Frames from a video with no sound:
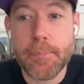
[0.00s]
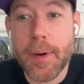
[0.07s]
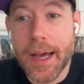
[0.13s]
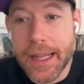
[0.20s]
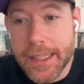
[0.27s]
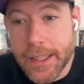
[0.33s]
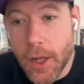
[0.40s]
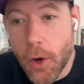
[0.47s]

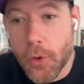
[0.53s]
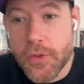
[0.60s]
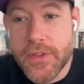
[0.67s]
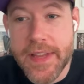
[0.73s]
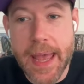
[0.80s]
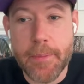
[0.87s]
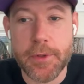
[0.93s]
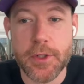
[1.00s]
But,
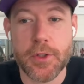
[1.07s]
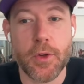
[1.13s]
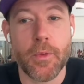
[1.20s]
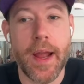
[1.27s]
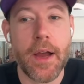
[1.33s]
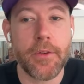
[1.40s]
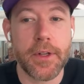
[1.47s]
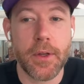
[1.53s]
sandwiched
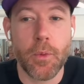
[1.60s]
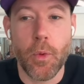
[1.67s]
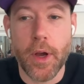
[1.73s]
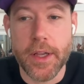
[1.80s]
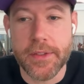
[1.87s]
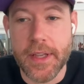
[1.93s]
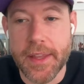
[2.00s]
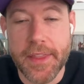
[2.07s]
around it
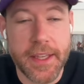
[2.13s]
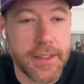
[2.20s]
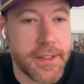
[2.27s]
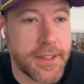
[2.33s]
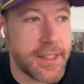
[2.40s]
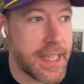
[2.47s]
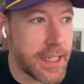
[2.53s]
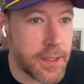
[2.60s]
was, I think,
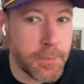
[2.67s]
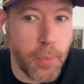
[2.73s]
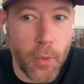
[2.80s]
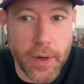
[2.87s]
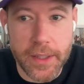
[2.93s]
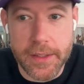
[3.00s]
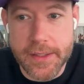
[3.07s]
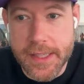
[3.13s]
6
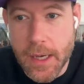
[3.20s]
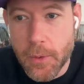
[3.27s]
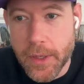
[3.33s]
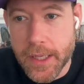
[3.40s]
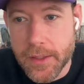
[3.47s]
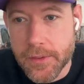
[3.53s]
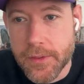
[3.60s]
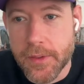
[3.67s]
pointless
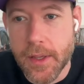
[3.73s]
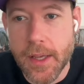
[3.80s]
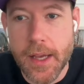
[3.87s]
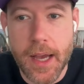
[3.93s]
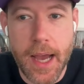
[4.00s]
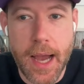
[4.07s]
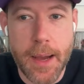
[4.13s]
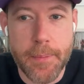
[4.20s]
outings.
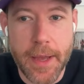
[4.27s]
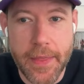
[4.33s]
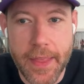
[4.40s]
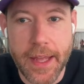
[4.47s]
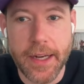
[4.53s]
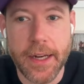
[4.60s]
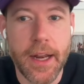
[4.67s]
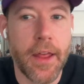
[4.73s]
And
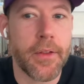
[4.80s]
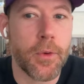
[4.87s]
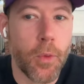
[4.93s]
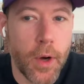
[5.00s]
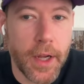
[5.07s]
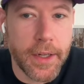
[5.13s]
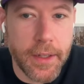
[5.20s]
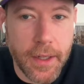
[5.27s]
then another
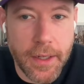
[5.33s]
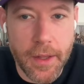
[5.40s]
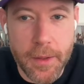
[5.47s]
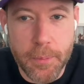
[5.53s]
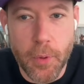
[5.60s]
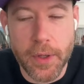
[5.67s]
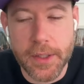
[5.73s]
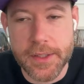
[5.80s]

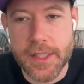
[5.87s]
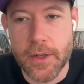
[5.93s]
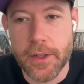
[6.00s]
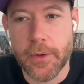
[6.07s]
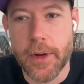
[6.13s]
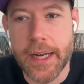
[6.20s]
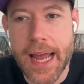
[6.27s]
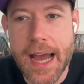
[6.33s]
pointless
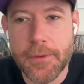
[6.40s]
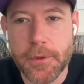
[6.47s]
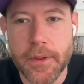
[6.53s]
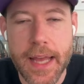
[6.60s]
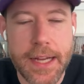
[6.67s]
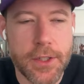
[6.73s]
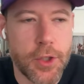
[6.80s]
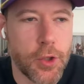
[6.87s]
outing right after
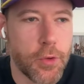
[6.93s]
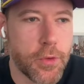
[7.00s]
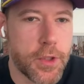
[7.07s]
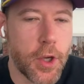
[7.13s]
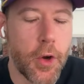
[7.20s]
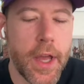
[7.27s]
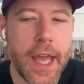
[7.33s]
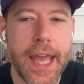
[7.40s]
that too.
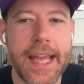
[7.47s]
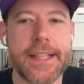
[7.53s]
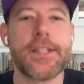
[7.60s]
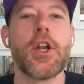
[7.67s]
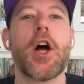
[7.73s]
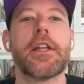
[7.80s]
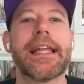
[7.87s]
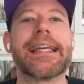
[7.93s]
So it's
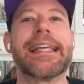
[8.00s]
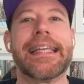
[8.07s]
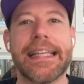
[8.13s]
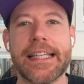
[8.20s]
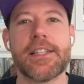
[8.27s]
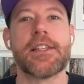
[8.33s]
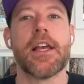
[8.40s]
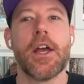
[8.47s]
not like
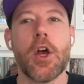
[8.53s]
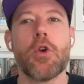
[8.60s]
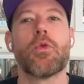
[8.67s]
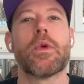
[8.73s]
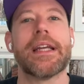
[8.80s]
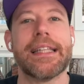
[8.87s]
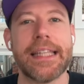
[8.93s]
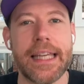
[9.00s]
he is
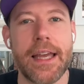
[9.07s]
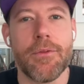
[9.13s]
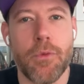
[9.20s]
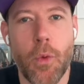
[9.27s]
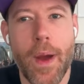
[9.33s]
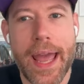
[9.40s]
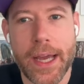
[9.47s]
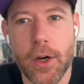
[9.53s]
really in
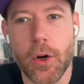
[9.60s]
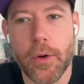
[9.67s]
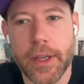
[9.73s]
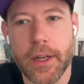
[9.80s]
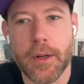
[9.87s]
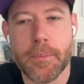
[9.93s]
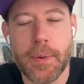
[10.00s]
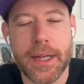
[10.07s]
fuego
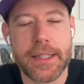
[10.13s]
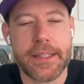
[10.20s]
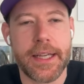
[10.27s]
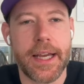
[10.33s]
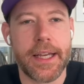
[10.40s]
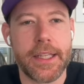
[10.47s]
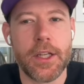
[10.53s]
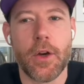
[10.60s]
here, but
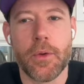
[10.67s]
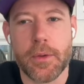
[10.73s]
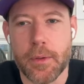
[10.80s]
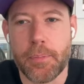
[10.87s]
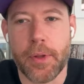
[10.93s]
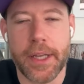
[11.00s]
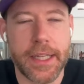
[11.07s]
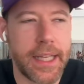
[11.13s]

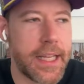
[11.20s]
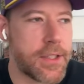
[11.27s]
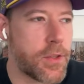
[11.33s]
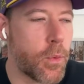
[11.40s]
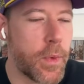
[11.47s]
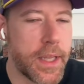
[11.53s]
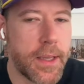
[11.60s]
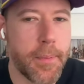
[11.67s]
you're playing against
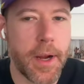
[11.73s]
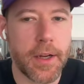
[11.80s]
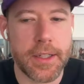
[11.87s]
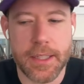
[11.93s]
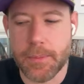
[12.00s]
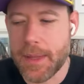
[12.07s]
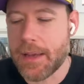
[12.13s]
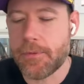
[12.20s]
a weak American
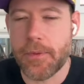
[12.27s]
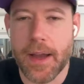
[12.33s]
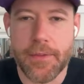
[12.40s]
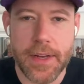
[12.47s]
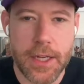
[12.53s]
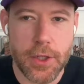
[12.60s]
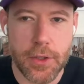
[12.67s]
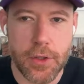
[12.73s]
team. That
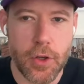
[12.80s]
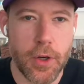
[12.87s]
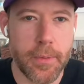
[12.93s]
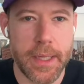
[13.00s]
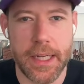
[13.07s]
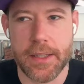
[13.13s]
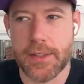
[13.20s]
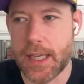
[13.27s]
Five Nations
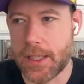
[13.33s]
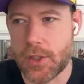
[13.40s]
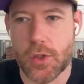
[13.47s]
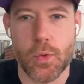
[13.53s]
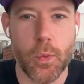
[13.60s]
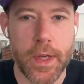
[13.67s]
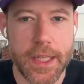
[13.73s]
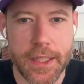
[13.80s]
tournament, it's like
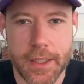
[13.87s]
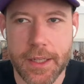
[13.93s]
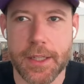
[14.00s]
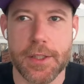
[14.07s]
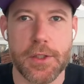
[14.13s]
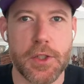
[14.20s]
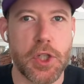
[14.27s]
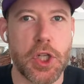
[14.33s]
Sweden
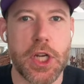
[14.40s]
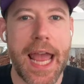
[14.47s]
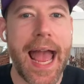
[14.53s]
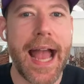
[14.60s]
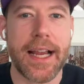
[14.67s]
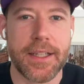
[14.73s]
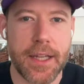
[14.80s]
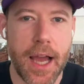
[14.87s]
is
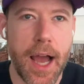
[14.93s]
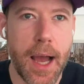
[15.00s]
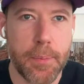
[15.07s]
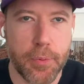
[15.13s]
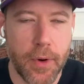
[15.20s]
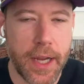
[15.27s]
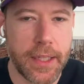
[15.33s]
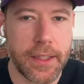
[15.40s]
jacked
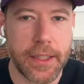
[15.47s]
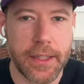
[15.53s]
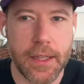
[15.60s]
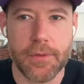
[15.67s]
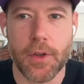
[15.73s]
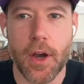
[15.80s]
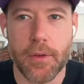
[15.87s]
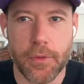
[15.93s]
up, right? Like
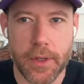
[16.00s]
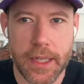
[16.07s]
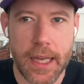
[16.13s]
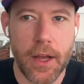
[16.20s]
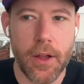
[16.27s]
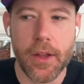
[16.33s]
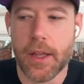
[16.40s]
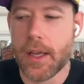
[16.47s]
they've got
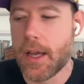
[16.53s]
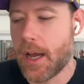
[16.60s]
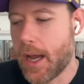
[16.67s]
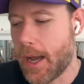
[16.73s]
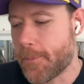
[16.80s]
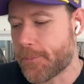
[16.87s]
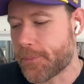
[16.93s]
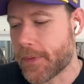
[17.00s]
Frondell,
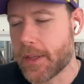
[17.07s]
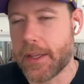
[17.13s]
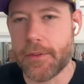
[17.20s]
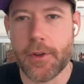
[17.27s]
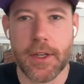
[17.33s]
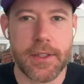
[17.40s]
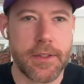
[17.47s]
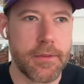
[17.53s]
they've
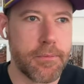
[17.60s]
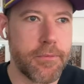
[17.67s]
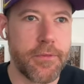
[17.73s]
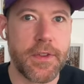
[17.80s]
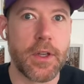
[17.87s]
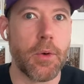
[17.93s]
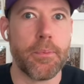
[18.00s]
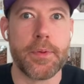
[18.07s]
got
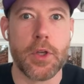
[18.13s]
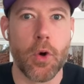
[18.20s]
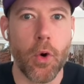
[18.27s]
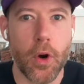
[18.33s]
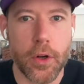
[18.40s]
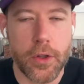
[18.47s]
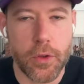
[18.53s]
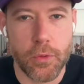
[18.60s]
Viggo
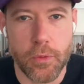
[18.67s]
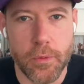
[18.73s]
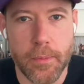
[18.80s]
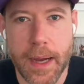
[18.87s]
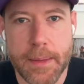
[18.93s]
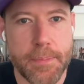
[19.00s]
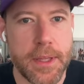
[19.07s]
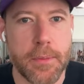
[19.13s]
Bjork, who
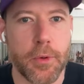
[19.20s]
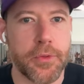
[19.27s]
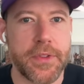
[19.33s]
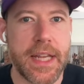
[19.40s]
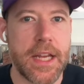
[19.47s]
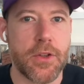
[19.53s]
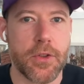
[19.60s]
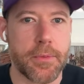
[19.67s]
might be the most
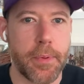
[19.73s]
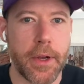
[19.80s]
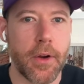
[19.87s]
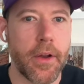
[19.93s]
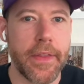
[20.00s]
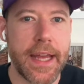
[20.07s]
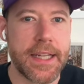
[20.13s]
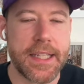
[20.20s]
dangerous player
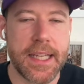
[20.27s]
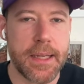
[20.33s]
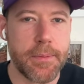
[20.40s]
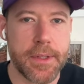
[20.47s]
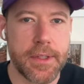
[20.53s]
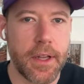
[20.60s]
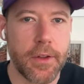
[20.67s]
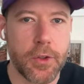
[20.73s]
on that team,
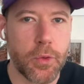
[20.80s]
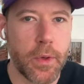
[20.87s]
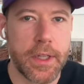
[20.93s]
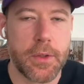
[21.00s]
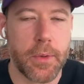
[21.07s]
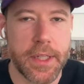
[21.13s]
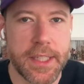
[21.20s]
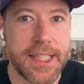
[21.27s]
is another
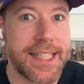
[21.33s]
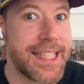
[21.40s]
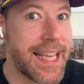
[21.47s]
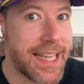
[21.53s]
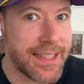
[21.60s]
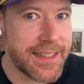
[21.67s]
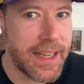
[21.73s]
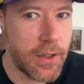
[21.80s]

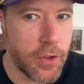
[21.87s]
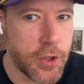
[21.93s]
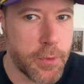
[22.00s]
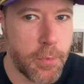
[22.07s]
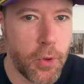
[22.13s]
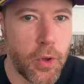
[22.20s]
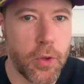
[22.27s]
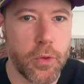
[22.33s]
2026
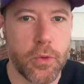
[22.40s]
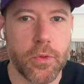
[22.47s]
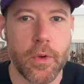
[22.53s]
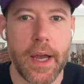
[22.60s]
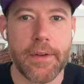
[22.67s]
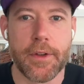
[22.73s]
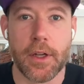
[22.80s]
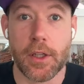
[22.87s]
eligible, who
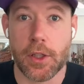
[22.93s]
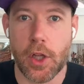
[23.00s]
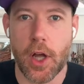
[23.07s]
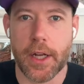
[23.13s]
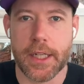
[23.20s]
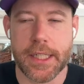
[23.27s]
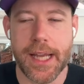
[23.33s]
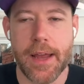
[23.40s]
I've got a
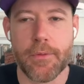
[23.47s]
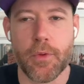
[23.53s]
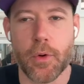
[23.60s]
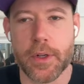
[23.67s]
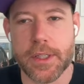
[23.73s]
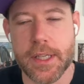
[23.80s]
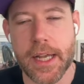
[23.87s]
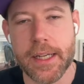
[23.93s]
lot of time
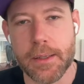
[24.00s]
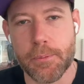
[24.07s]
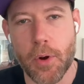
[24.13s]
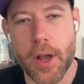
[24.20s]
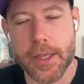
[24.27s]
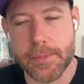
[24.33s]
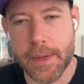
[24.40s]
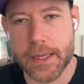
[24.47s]
for, exciting
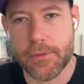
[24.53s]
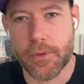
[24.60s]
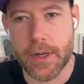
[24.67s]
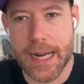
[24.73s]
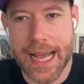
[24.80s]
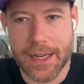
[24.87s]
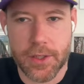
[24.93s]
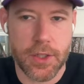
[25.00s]
prospect for
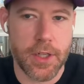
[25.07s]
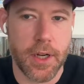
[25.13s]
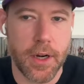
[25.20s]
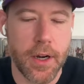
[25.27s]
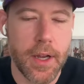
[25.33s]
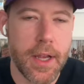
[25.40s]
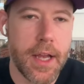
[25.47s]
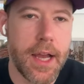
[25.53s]
next
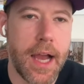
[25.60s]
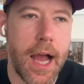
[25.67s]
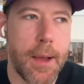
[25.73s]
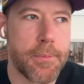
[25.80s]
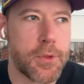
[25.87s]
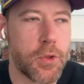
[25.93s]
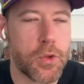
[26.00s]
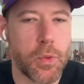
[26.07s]
year.
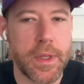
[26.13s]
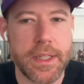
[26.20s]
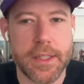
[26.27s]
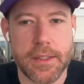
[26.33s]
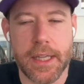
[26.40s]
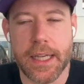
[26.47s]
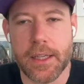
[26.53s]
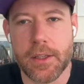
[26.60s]
So Sweden
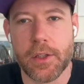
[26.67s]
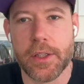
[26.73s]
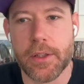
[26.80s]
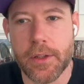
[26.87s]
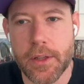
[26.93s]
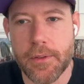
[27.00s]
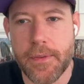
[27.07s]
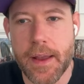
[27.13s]
is like
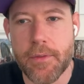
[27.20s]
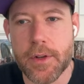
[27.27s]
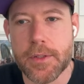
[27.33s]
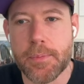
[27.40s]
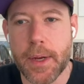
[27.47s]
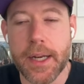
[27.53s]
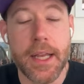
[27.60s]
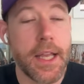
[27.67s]
clearly the favorites,
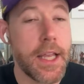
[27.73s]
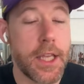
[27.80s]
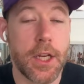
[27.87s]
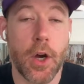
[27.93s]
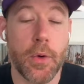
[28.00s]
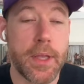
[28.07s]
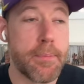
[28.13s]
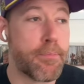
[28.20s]
but
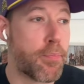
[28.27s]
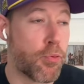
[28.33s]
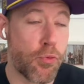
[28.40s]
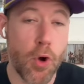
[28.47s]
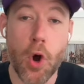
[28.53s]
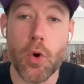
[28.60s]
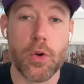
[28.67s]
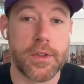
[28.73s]
he
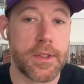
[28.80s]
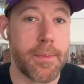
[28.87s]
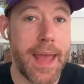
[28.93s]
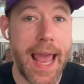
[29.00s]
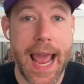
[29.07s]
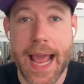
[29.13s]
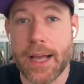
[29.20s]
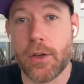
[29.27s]
broke some
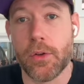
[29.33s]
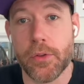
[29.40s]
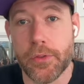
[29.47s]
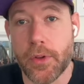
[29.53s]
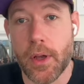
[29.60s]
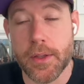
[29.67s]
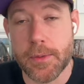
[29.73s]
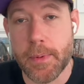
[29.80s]
ankles,
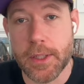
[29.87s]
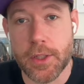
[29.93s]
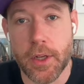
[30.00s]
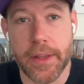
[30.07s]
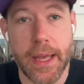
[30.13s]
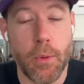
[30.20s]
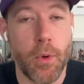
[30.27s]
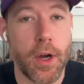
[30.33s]
especially
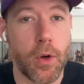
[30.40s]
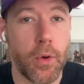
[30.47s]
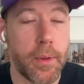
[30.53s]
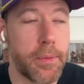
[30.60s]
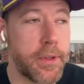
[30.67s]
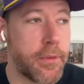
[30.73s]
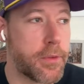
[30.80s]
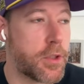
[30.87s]
on that one goal. I
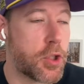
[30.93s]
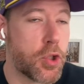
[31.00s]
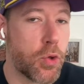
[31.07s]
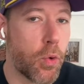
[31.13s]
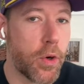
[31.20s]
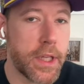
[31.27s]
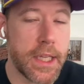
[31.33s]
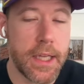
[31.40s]
believe it was a
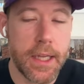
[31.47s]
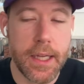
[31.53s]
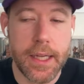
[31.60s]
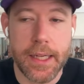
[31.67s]
shorty.